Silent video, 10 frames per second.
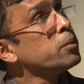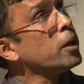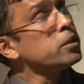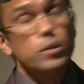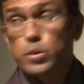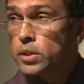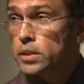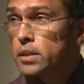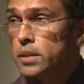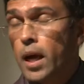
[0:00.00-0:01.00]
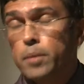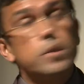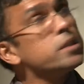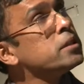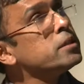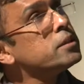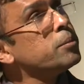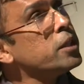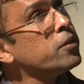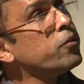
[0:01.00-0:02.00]
about using the time-distance
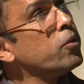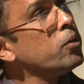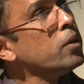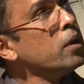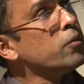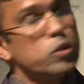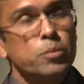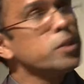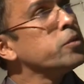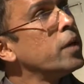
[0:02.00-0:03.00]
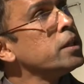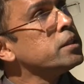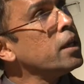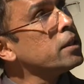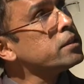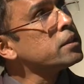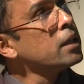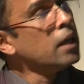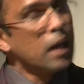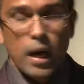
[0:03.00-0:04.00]
metaphor for specifying tasks.
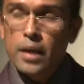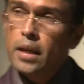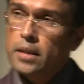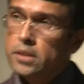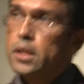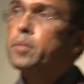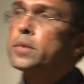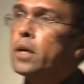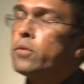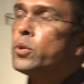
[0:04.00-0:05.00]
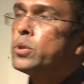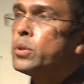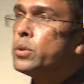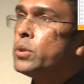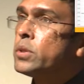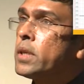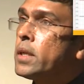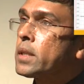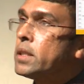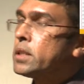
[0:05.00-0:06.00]
And at the same time, we want to use a
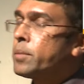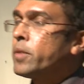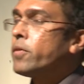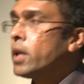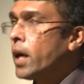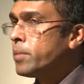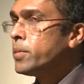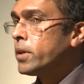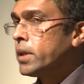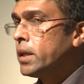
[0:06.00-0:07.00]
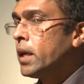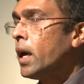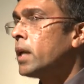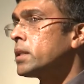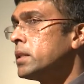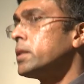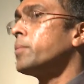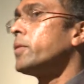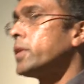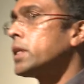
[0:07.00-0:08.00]
concept of a library and
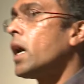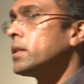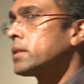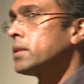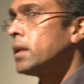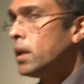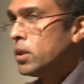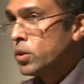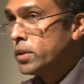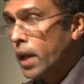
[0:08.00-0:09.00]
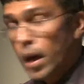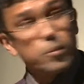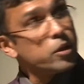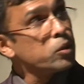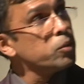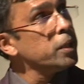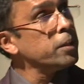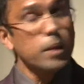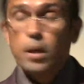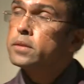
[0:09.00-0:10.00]
concept of a tasks. So the library could be
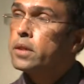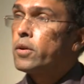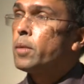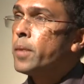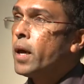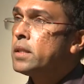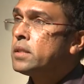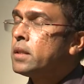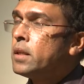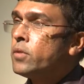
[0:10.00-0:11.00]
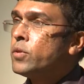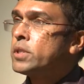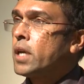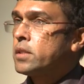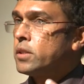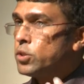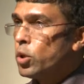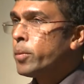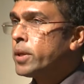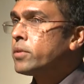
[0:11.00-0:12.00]
several plans, which has its
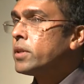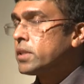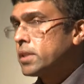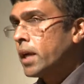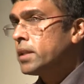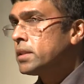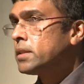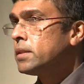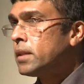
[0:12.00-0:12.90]
geometry, its size,